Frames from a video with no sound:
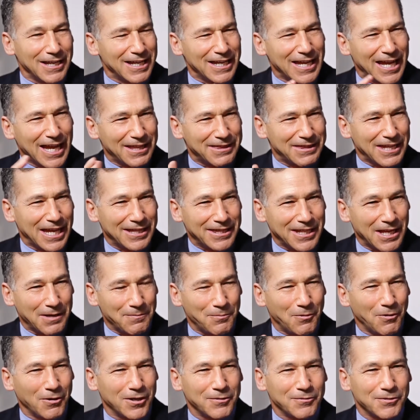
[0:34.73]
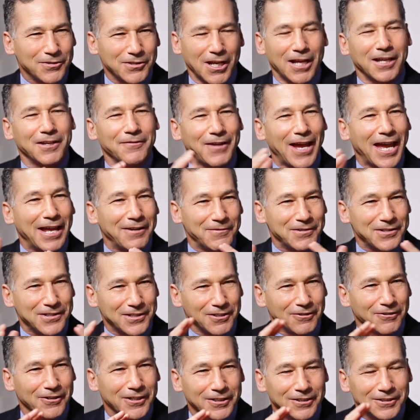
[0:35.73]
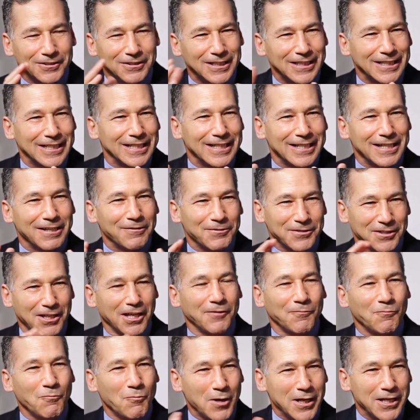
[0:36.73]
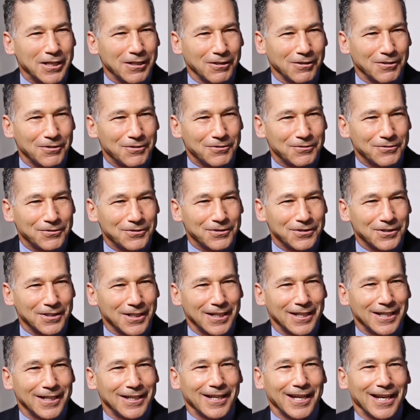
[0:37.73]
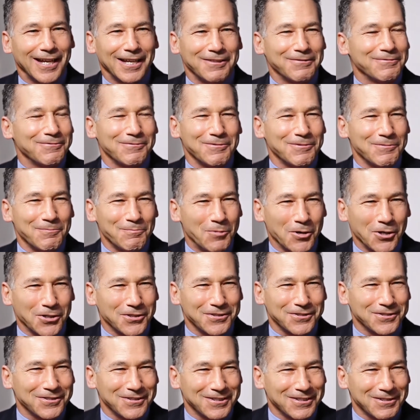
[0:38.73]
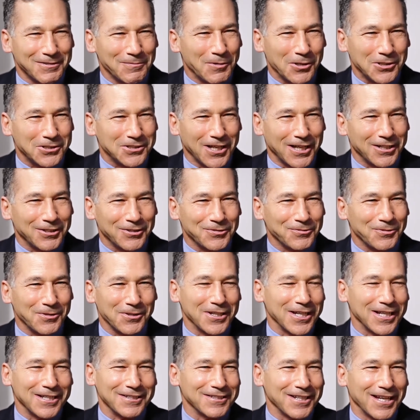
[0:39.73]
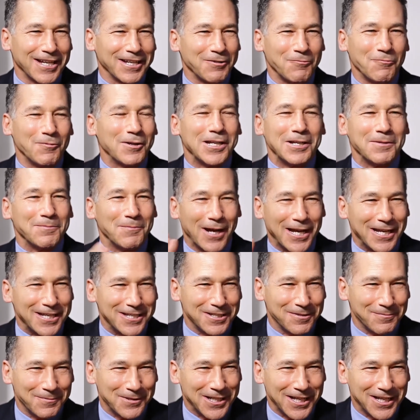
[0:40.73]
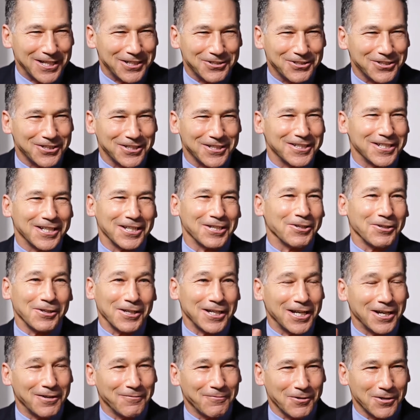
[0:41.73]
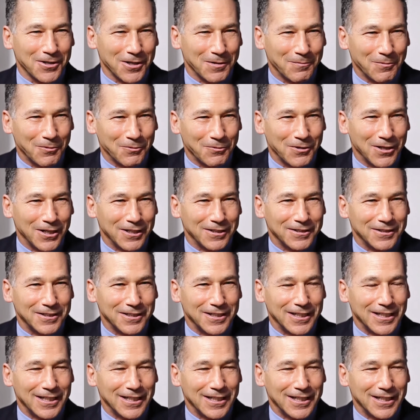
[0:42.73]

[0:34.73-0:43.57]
at that point it was kind of adversarial, it was kind of win-lose, and the book titles were things like Winning by Intimidation and Looking Out for Number One.